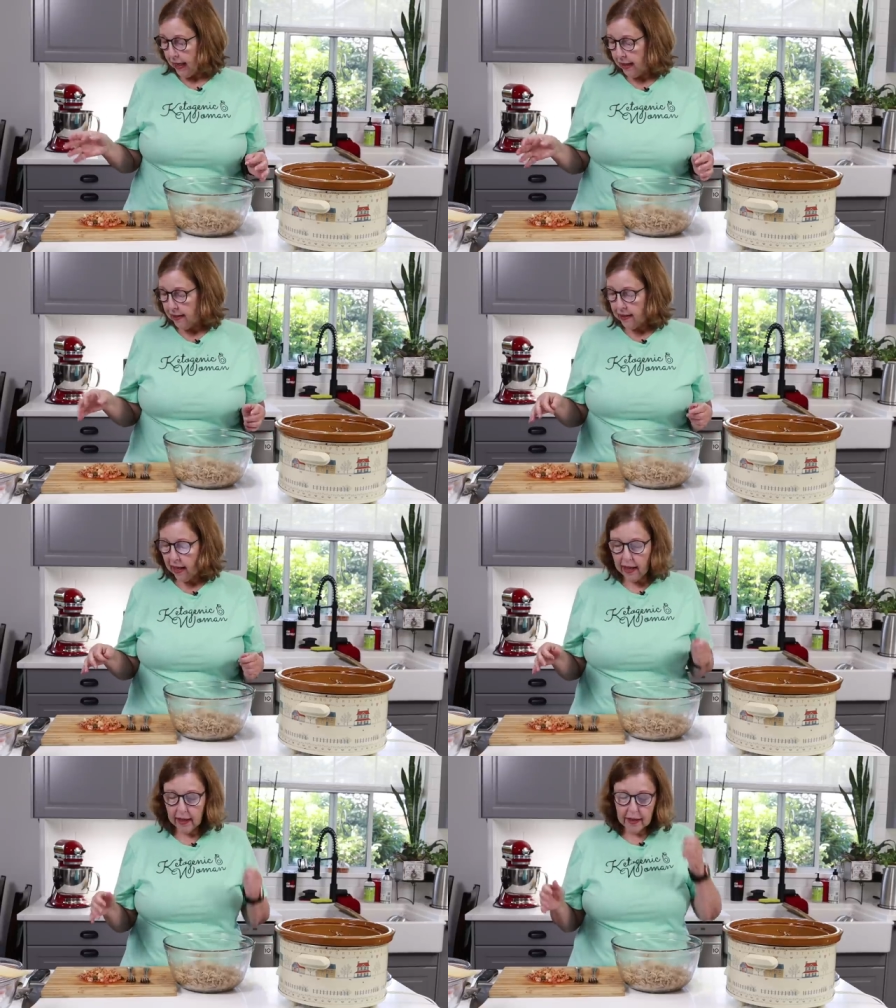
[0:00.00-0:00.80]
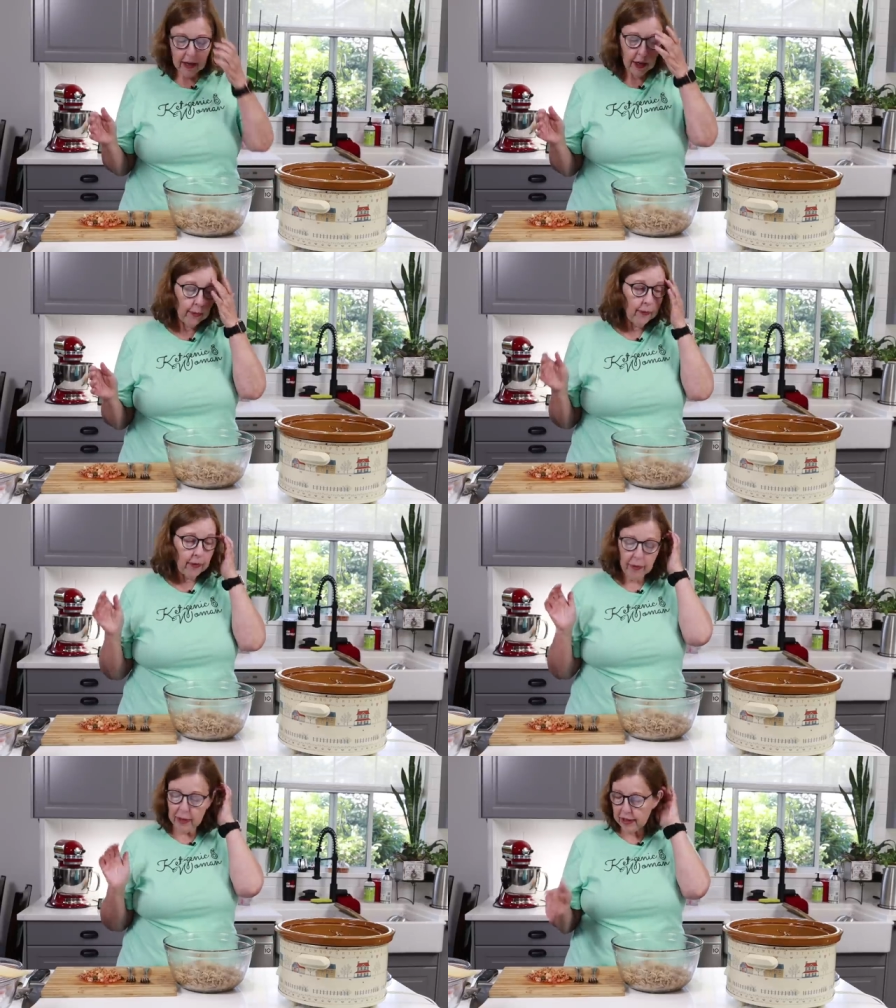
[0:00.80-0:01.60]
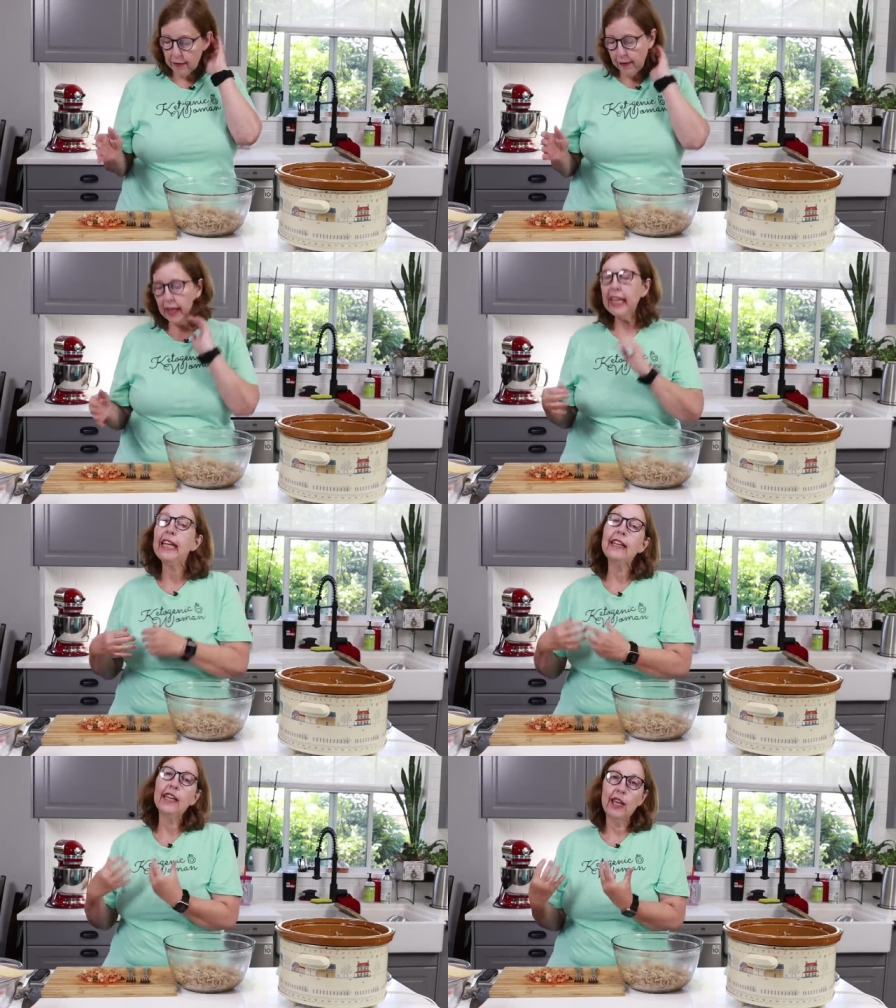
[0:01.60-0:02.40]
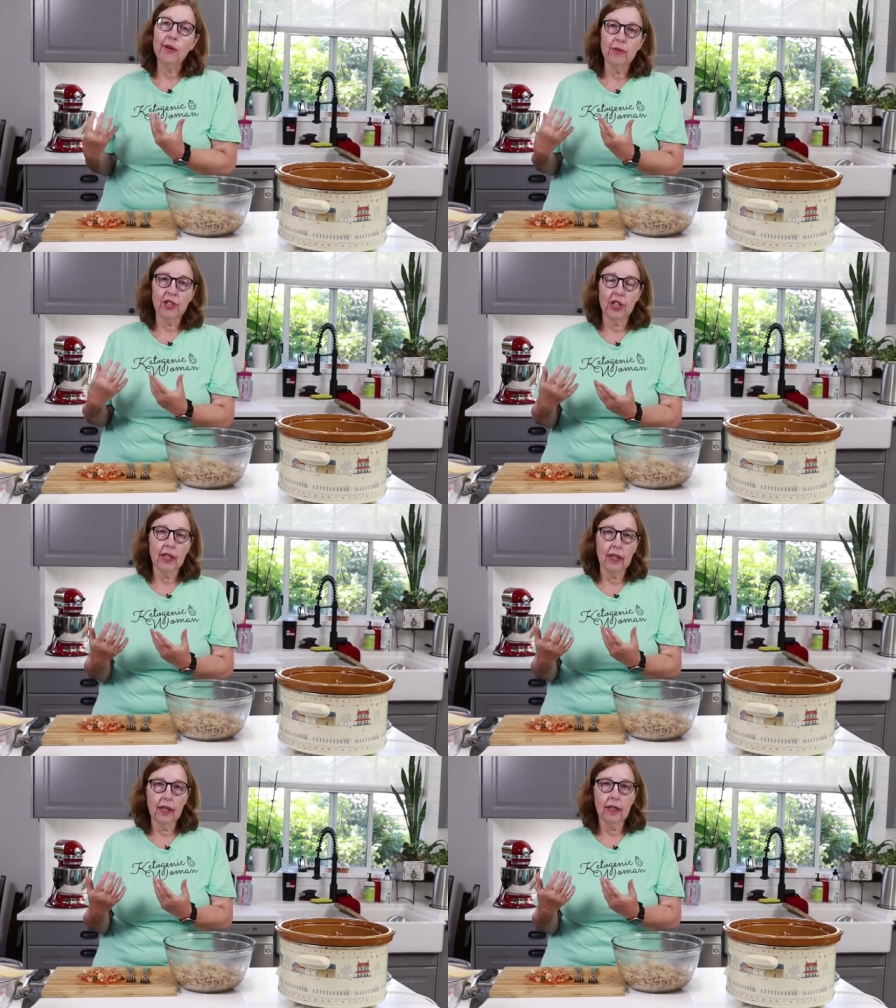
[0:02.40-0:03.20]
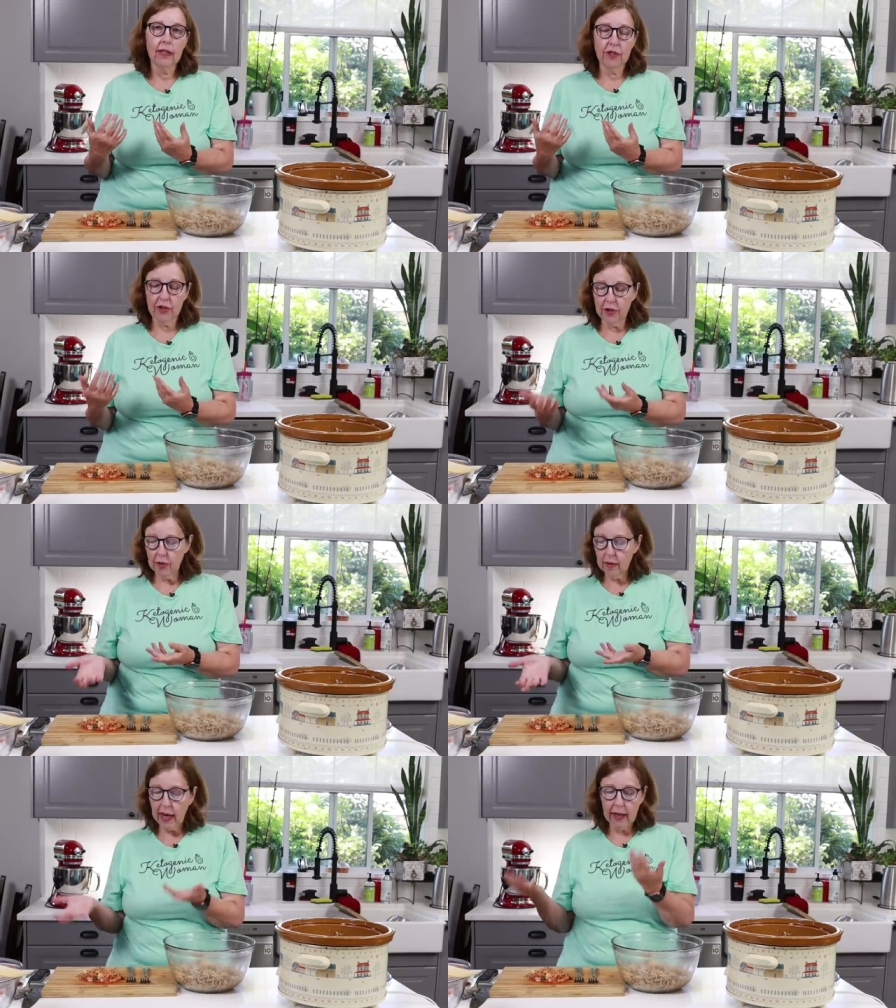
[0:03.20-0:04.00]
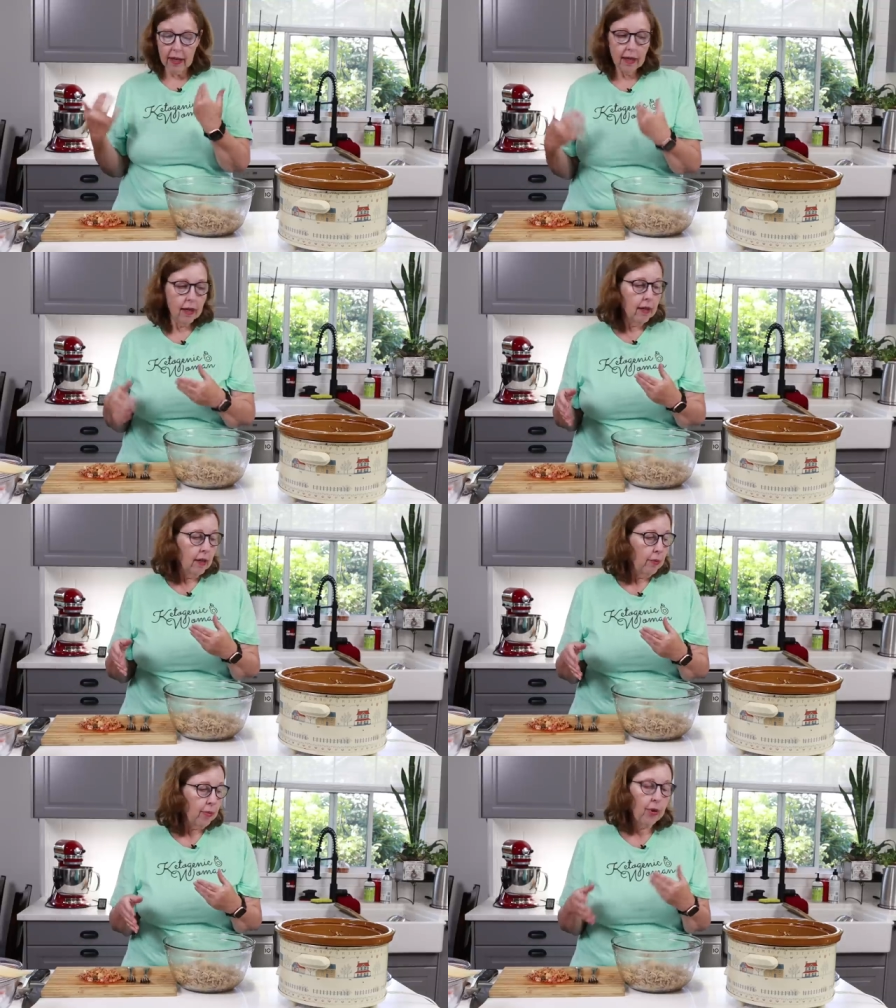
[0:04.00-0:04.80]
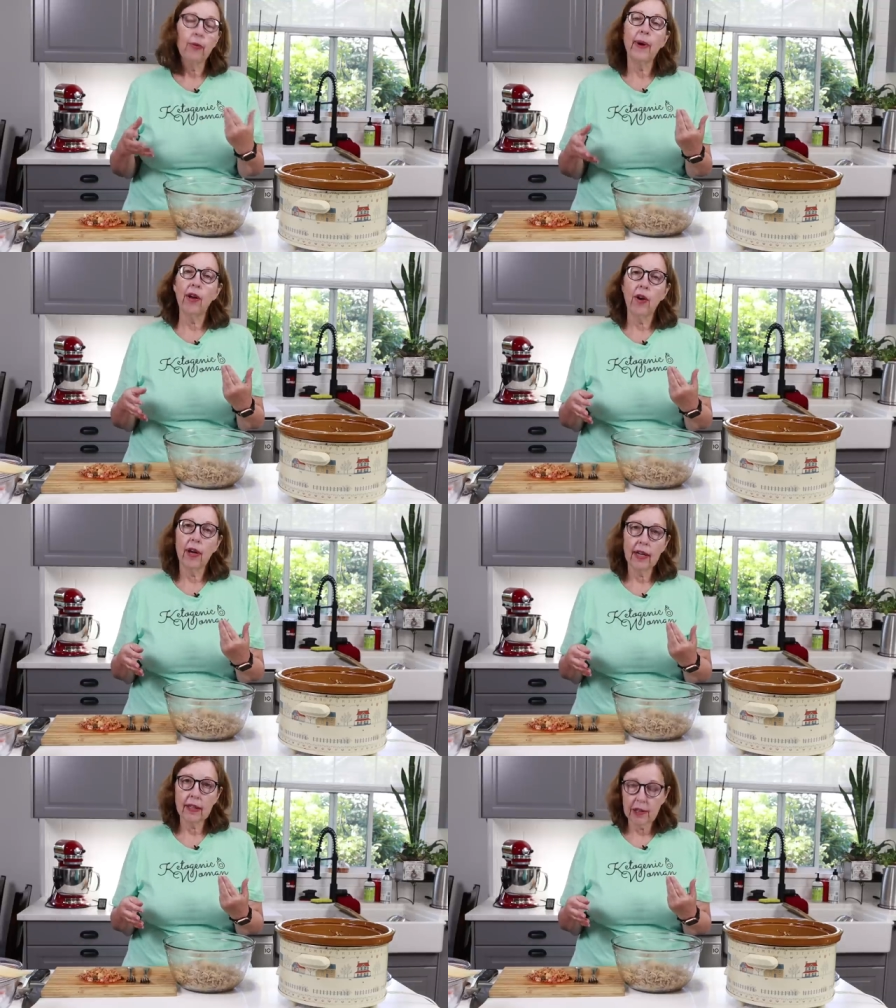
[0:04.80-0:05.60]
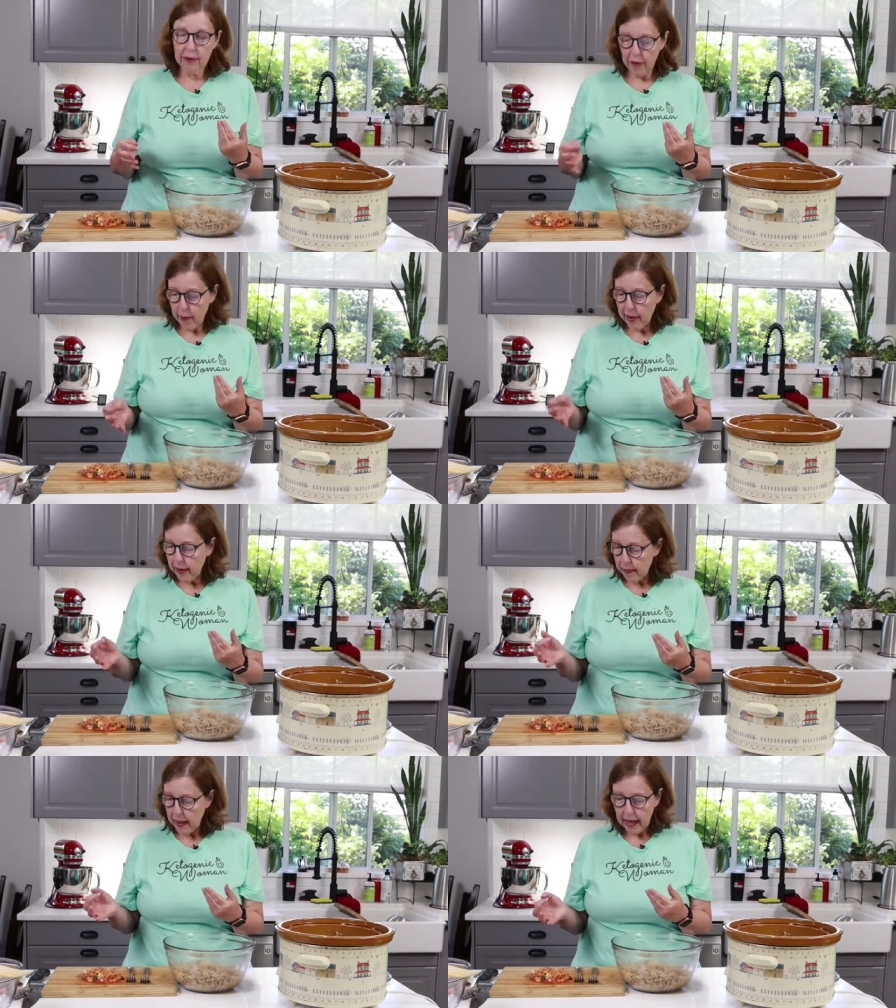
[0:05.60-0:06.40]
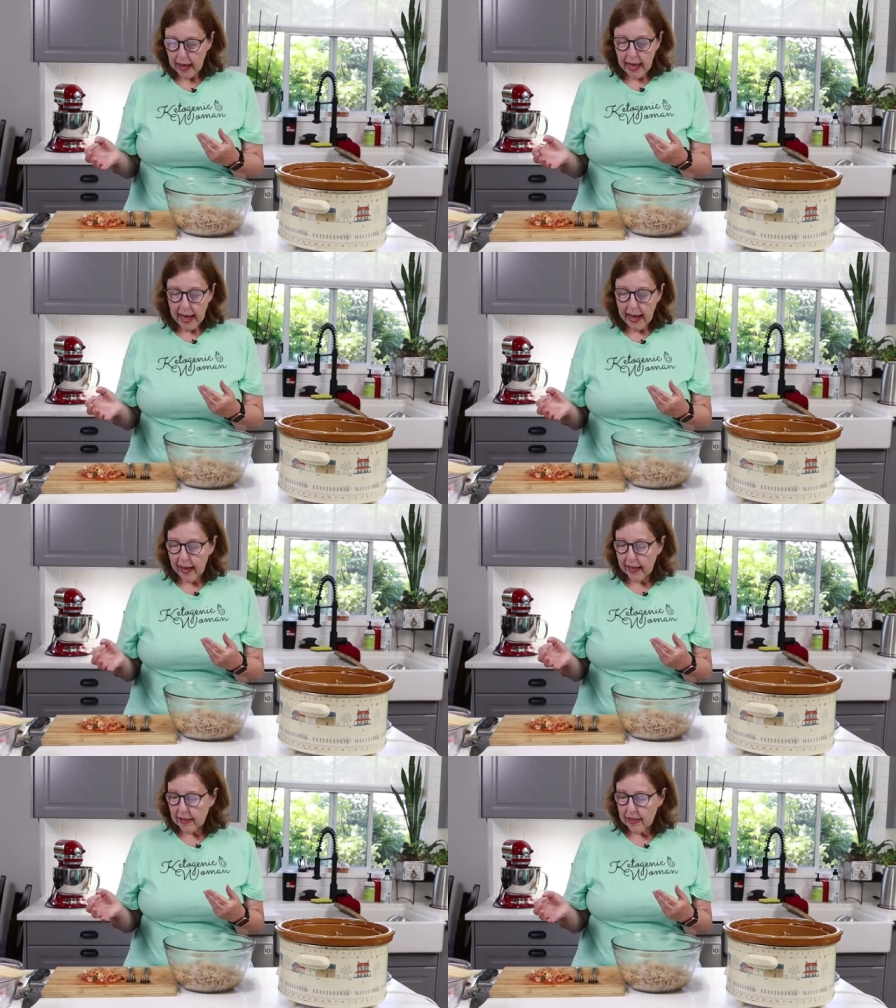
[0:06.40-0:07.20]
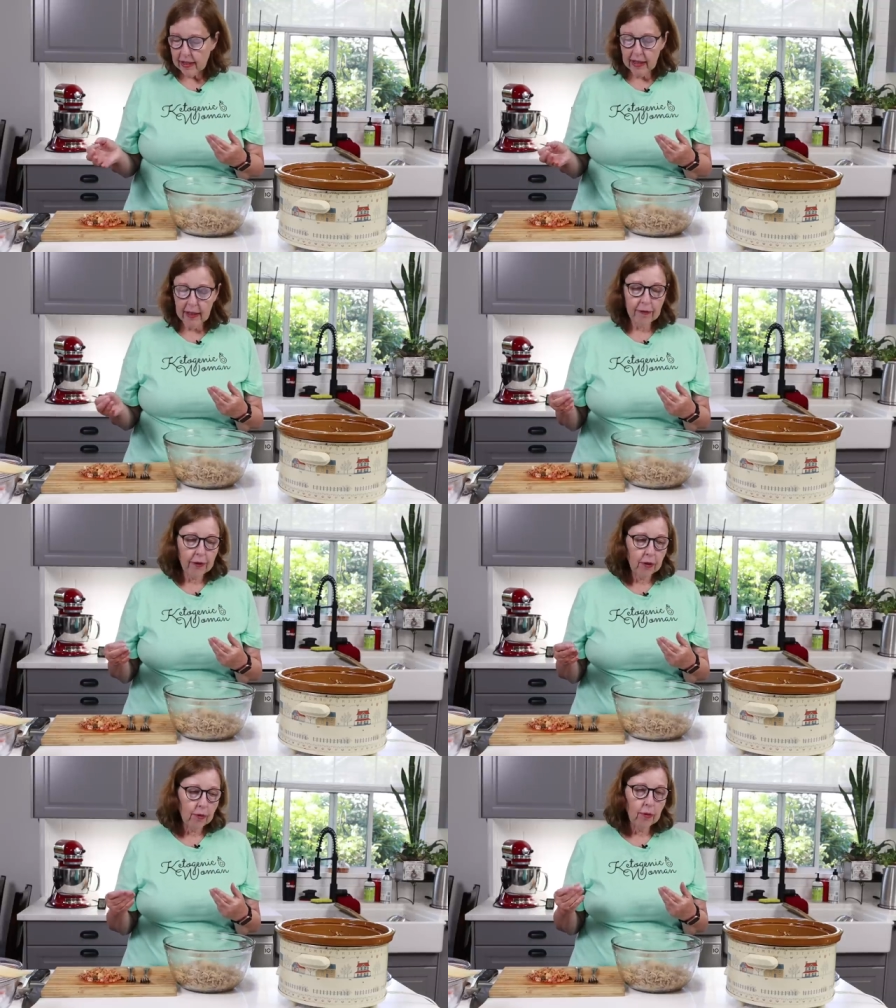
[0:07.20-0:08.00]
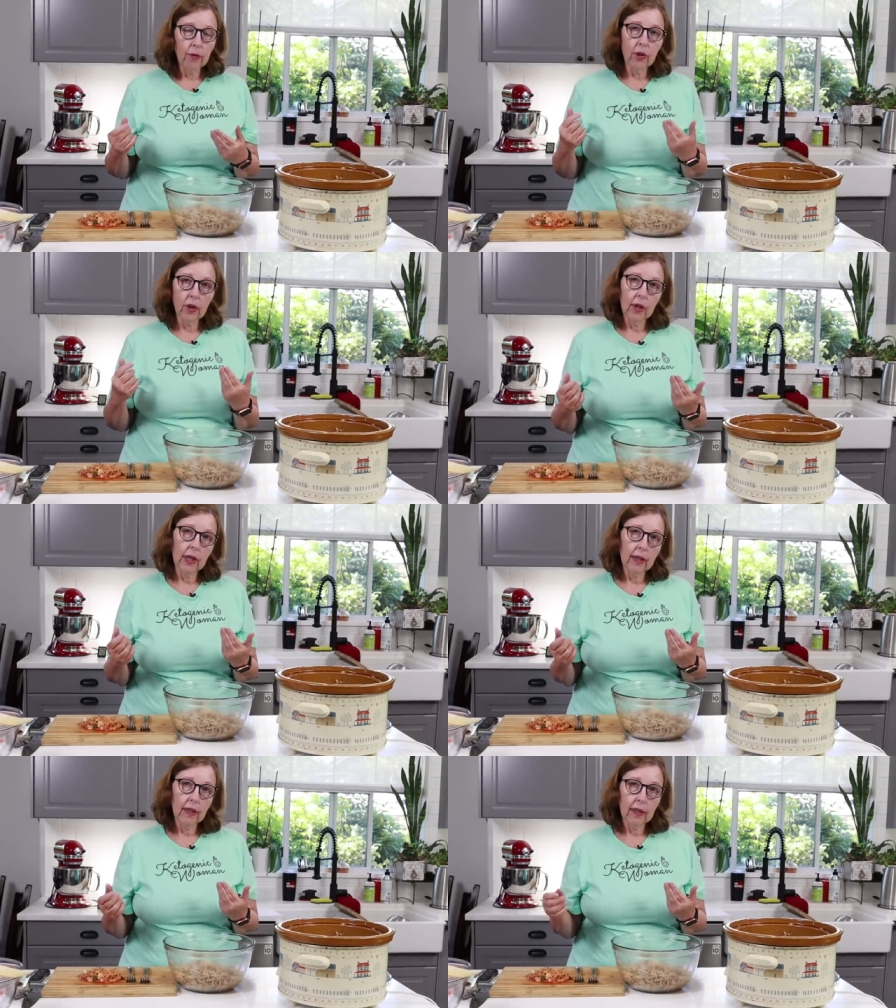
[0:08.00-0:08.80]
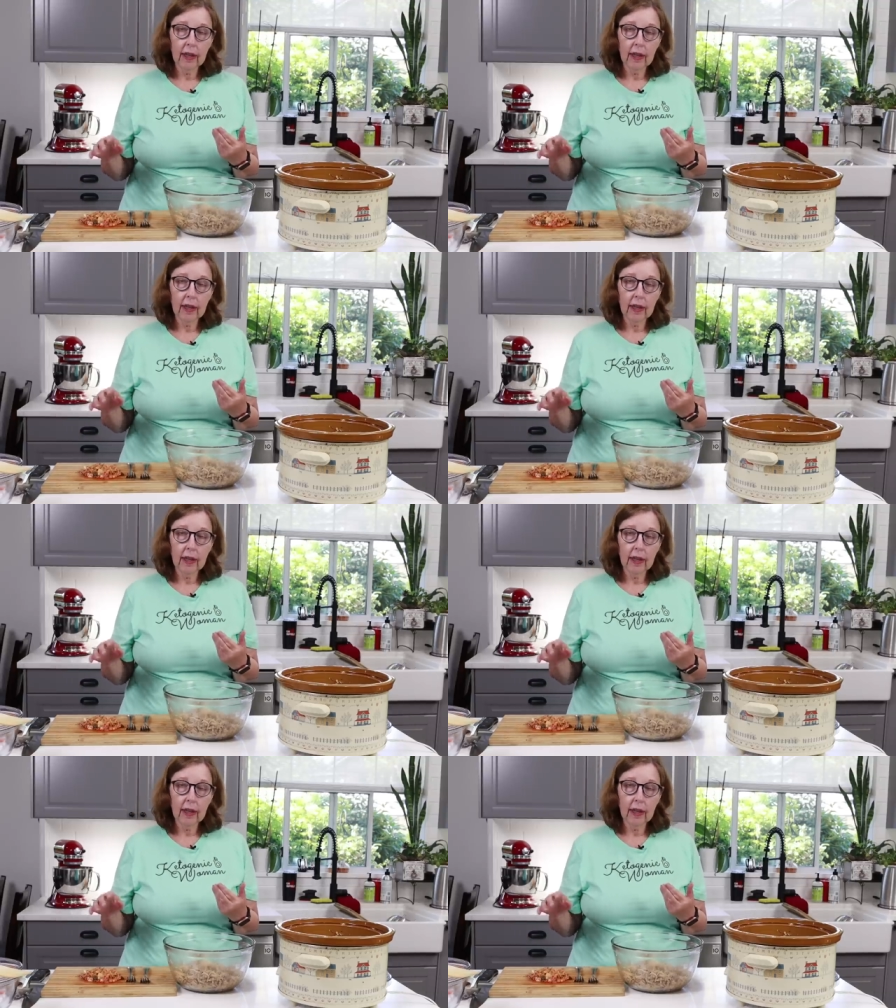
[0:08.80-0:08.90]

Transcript: is that um, the reason for eating the kimchi is to get probiotics from it. And if you cook